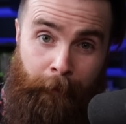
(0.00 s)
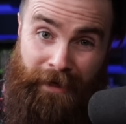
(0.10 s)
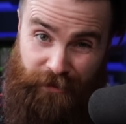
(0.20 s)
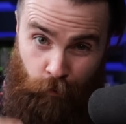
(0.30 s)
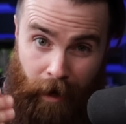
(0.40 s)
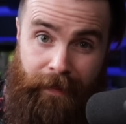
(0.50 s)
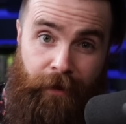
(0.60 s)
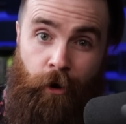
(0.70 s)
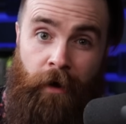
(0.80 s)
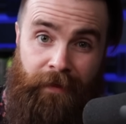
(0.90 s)
but it's right
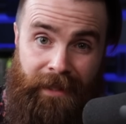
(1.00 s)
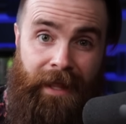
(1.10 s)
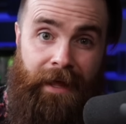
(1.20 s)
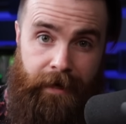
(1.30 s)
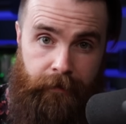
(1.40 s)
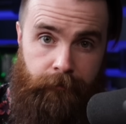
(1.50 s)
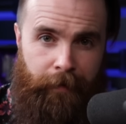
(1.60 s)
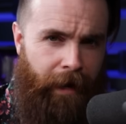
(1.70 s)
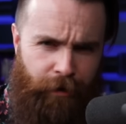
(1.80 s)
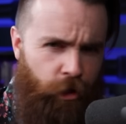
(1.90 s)
there on the line.
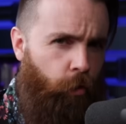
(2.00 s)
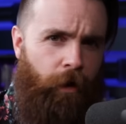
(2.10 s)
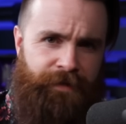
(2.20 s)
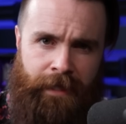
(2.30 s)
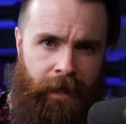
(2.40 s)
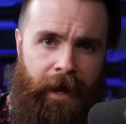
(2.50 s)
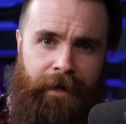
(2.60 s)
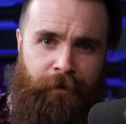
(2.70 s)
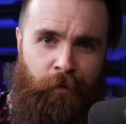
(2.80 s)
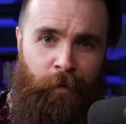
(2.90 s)
But how do you cross that line?